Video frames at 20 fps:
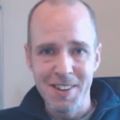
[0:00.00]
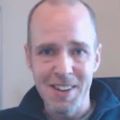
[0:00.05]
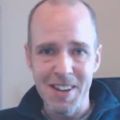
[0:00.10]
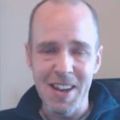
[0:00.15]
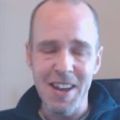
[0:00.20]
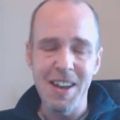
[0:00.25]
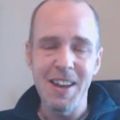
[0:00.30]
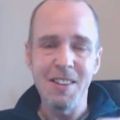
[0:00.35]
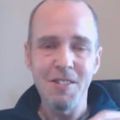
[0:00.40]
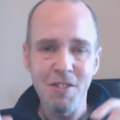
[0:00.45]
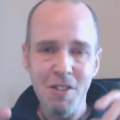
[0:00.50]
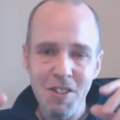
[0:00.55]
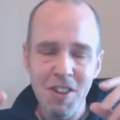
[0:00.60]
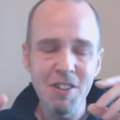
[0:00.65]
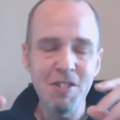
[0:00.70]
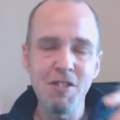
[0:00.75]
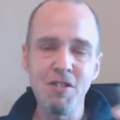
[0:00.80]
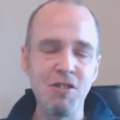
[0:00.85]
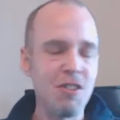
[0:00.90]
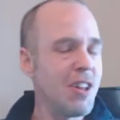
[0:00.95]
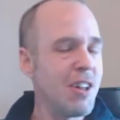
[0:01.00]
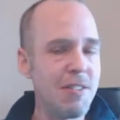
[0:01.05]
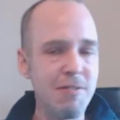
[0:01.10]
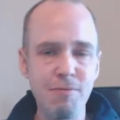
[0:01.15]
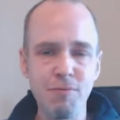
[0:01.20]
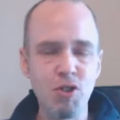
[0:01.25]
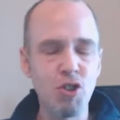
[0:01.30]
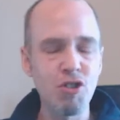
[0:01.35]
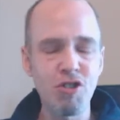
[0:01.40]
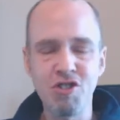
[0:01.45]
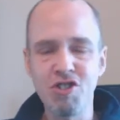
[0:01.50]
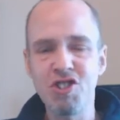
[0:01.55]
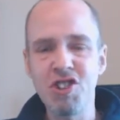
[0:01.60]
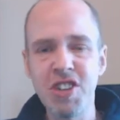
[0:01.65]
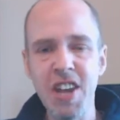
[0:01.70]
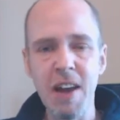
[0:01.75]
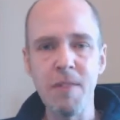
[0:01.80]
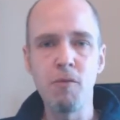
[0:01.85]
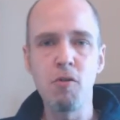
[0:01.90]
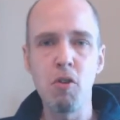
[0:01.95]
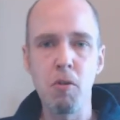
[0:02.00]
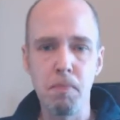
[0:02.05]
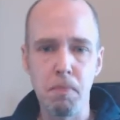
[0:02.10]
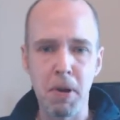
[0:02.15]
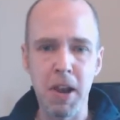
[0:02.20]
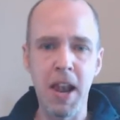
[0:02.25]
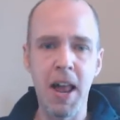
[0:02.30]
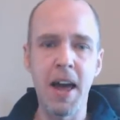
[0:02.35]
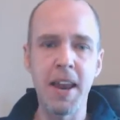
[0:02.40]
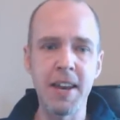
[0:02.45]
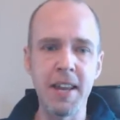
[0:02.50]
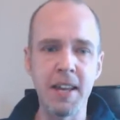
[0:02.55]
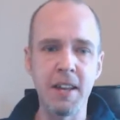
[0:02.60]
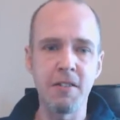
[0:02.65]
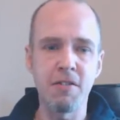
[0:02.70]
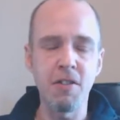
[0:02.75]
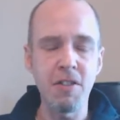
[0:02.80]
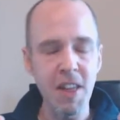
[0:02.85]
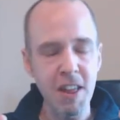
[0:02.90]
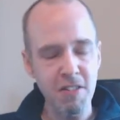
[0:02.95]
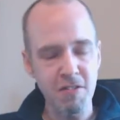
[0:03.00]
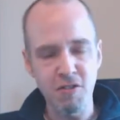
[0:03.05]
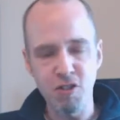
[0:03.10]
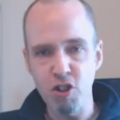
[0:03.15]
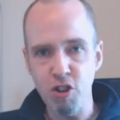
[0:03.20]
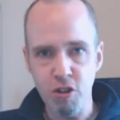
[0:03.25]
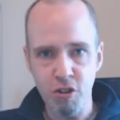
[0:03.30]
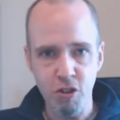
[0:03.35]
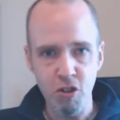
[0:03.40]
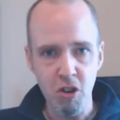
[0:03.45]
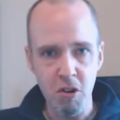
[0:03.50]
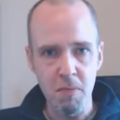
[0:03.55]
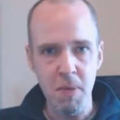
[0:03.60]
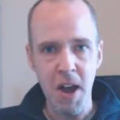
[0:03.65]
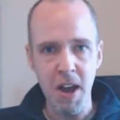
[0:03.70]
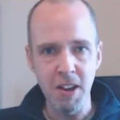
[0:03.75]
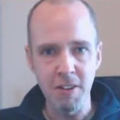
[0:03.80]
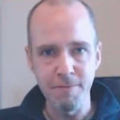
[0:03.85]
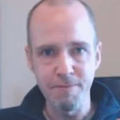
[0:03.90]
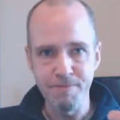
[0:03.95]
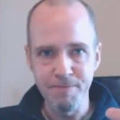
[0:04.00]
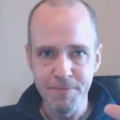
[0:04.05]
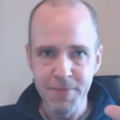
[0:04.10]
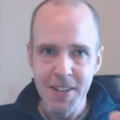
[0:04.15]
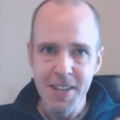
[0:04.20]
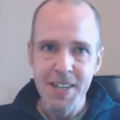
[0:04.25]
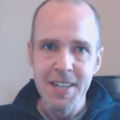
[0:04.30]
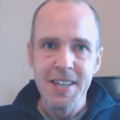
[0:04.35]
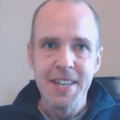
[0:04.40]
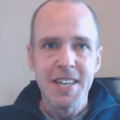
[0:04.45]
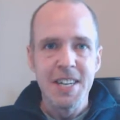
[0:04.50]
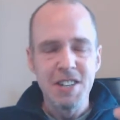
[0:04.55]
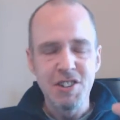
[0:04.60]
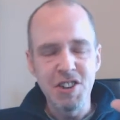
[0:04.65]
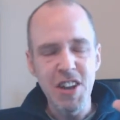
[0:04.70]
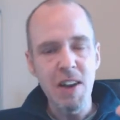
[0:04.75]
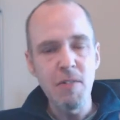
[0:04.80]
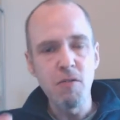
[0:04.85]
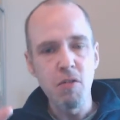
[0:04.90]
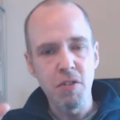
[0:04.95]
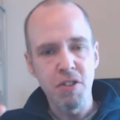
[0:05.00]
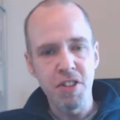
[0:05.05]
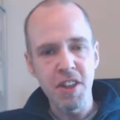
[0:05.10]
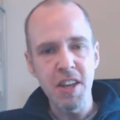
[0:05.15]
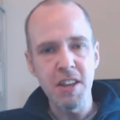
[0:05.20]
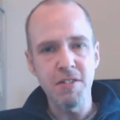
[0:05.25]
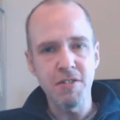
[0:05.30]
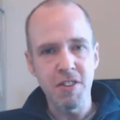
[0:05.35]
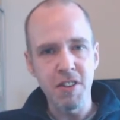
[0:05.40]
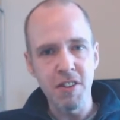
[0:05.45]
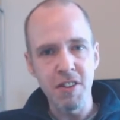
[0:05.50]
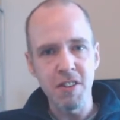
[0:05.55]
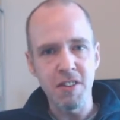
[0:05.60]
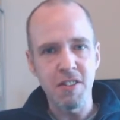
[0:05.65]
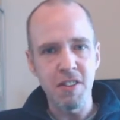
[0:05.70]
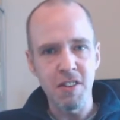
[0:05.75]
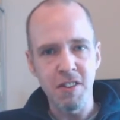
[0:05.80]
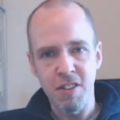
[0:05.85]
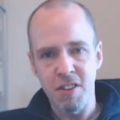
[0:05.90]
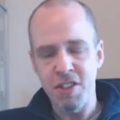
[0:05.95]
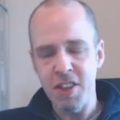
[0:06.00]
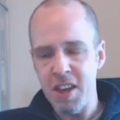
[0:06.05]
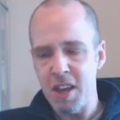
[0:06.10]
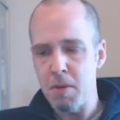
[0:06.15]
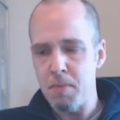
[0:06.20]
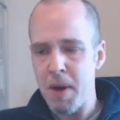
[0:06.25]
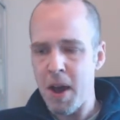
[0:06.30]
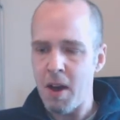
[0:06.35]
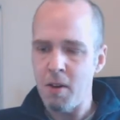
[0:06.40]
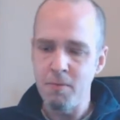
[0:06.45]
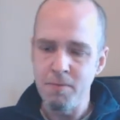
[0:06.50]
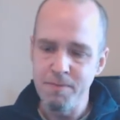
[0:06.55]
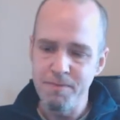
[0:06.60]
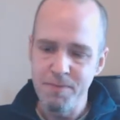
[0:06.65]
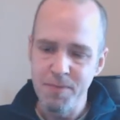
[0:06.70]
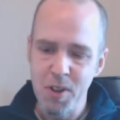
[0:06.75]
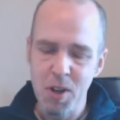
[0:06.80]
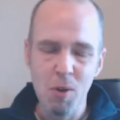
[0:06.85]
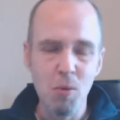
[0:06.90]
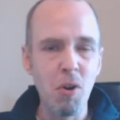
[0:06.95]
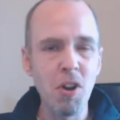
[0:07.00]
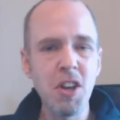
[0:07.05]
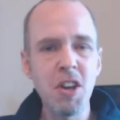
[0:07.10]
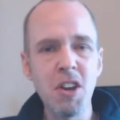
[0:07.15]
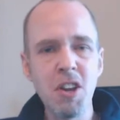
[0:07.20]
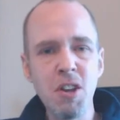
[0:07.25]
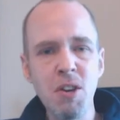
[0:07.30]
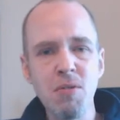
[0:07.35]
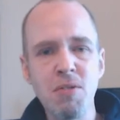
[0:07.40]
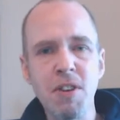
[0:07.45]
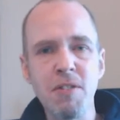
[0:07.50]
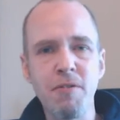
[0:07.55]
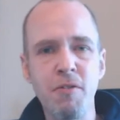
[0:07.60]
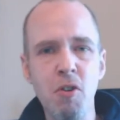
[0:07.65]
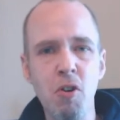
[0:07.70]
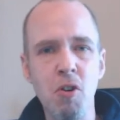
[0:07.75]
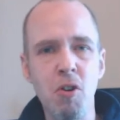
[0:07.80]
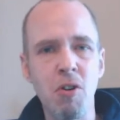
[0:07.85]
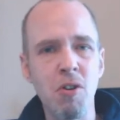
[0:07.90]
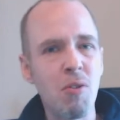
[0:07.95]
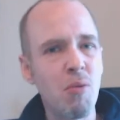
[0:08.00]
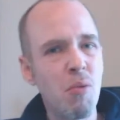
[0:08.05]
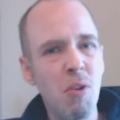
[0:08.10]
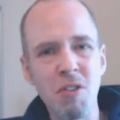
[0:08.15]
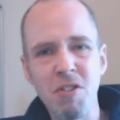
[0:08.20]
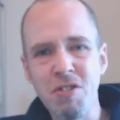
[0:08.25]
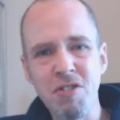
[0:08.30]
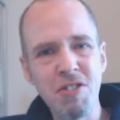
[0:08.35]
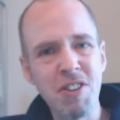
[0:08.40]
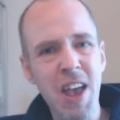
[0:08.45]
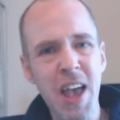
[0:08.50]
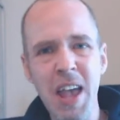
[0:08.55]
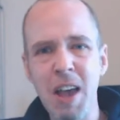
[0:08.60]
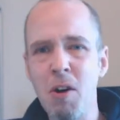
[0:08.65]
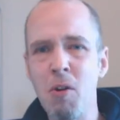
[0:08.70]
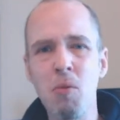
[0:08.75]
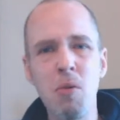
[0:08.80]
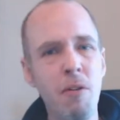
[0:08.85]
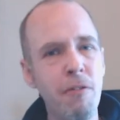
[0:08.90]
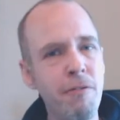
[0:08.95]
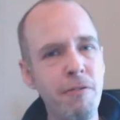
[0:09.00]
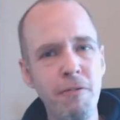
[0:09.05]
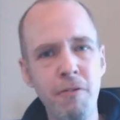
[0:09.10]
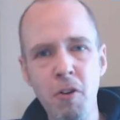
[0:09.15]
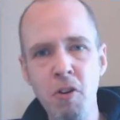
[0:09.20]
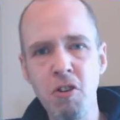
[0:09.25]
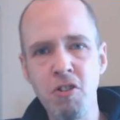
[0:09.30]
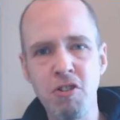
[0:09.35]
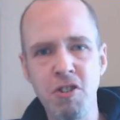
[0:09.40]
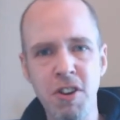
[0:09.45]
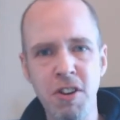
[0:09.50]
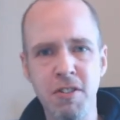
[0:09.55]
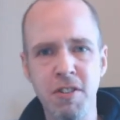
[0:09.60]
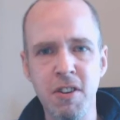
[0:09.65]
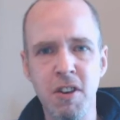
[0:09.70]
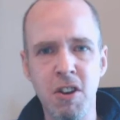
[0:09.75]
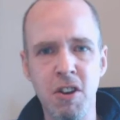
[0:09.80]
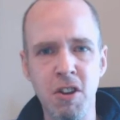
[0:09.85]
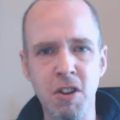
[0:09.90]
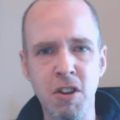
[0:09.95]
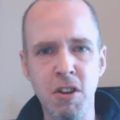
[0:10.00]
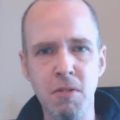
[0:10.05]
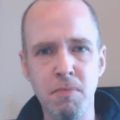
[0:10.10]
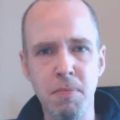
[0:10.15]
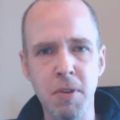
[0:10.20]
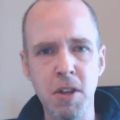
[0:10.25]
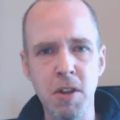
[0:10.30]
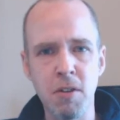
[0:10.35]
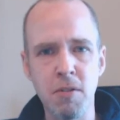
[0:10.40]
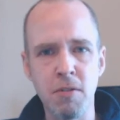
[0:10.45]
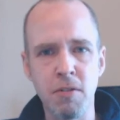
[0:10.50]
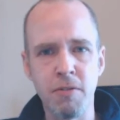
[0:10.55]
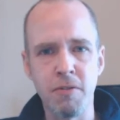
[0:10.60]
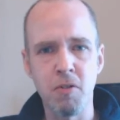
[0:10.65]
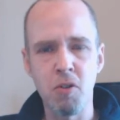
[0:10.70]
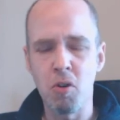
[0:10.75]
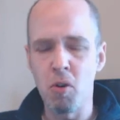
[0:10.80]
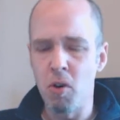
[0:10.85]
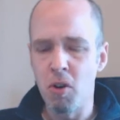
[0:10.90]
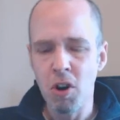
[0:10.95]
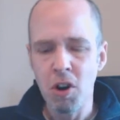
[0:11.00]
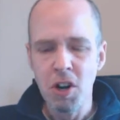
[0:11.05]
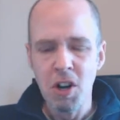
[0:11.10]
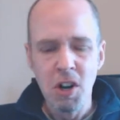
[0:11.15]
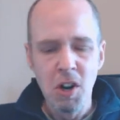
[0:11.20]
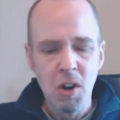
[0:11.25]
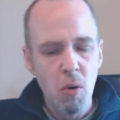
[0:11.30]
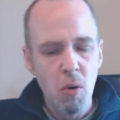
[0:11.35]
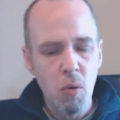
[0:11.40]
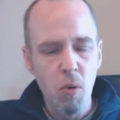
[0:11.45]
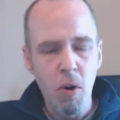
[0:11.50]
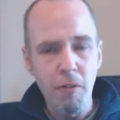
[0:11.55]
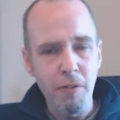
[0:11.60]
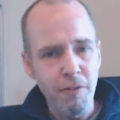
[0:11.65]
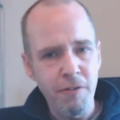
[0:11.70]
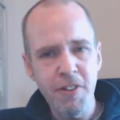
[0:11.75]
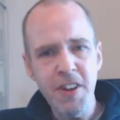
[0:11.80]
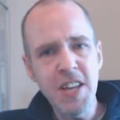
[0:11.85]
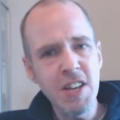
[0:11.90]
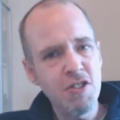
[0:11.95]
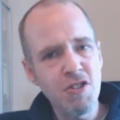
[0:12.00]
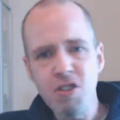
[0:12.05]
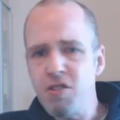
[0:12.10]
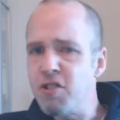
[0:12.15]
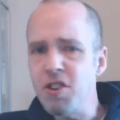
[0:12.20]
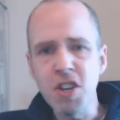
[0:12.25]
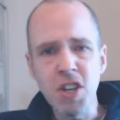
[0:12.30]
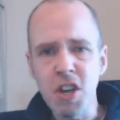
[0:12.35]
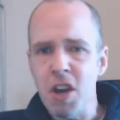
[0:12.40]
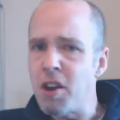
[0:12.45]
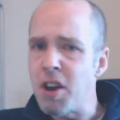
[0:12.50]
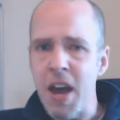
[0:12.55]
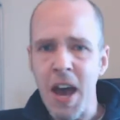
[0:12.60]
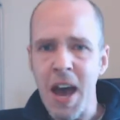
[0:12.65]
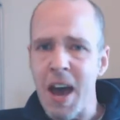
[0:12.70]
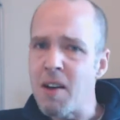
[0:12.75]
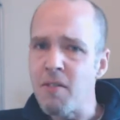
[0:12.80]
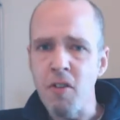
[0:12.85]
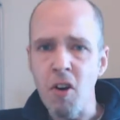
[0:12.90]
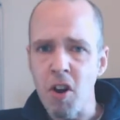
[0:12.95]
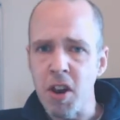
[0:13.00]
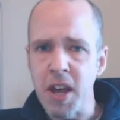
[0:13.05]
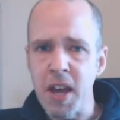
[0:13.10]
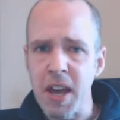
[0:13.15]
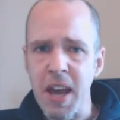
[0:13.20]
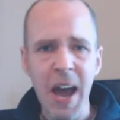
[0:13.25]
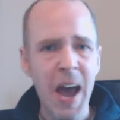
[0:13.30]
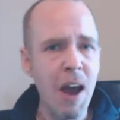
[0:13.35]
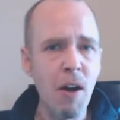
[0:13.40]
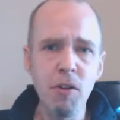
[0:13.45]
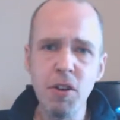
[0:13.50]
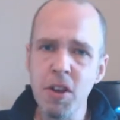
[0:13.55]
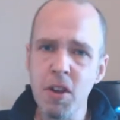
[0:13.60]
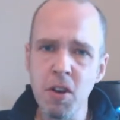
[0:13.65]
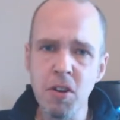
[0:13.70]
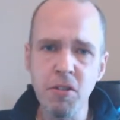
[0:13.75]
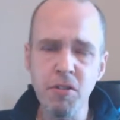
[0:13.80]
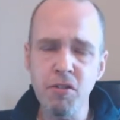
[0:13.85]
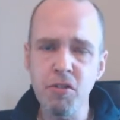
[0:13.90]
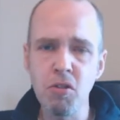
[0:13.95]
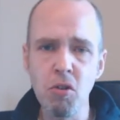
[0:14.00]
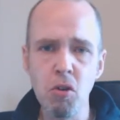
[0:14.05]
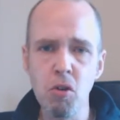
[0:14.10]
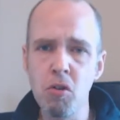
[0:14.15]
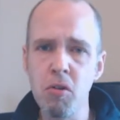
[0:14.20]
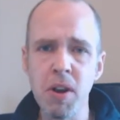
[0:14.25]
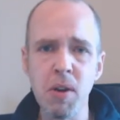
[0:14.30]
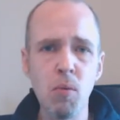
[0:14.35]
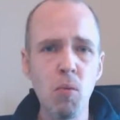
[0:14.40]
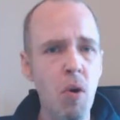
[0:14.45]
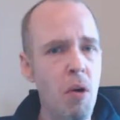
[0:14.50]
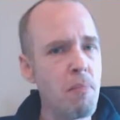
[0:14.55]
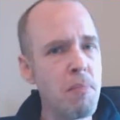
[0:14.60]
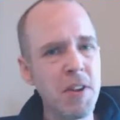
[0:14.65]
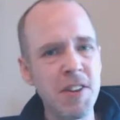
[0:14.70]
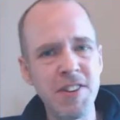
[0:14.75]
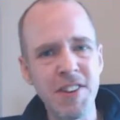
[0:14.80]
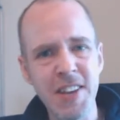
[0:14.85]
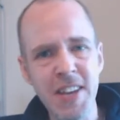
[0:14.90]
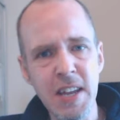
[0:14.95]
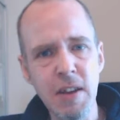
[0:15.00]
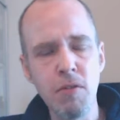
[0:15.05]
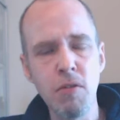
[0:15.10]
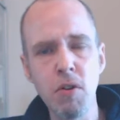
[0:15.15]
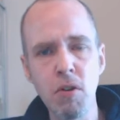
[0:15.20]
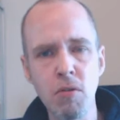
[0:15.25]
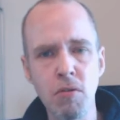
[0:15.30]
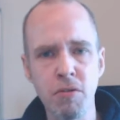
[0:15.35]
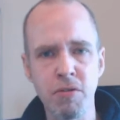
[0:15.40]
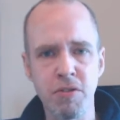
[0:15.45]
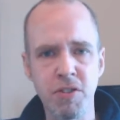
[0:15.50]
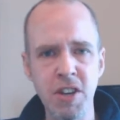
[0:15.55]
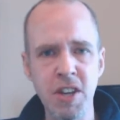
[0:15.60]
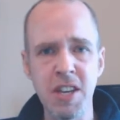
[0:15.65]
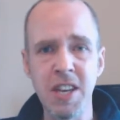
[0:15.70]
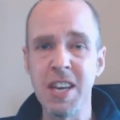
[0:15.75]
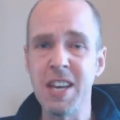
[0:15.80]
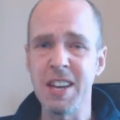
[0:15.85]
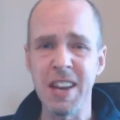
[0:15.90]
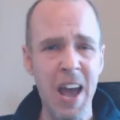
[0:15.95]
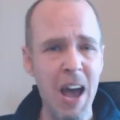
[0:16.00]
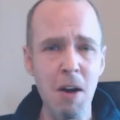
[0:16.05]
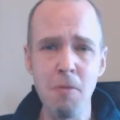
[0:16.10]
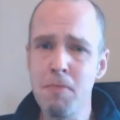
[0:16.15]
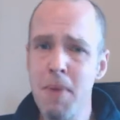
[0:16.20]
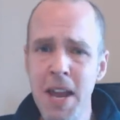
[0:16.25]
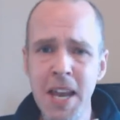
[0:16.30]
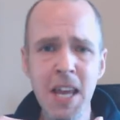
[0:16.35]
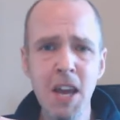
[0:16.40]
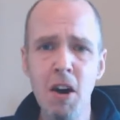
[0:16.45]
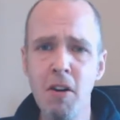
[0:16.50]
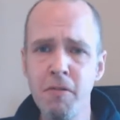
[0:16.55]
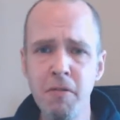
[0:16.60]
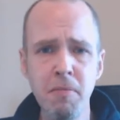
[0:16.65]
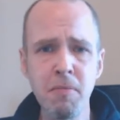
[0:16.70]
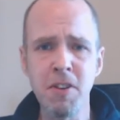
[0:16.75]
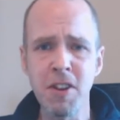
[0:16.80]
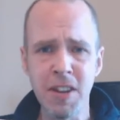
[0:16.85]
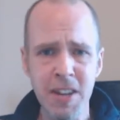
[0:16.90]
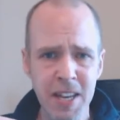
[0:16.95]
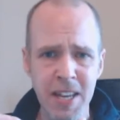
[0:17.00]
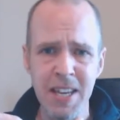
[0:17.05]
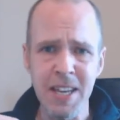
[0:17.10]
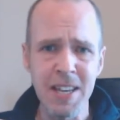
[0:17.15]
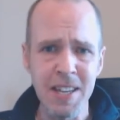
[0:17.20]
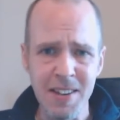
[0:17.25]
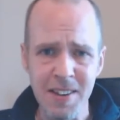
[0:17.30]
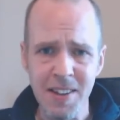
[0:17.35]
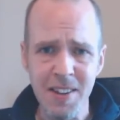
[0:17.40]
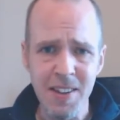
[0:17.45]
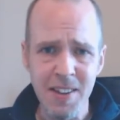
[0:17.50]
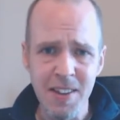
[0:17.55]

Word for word: yeah, so this is uh, just general planning. So that's just sort of my general things to, to think about. What are you going to use it for? What scale? What function is it going to be used for? What features are you going to have on it? How are you going to store it? What materials do you need? How many of them do you need?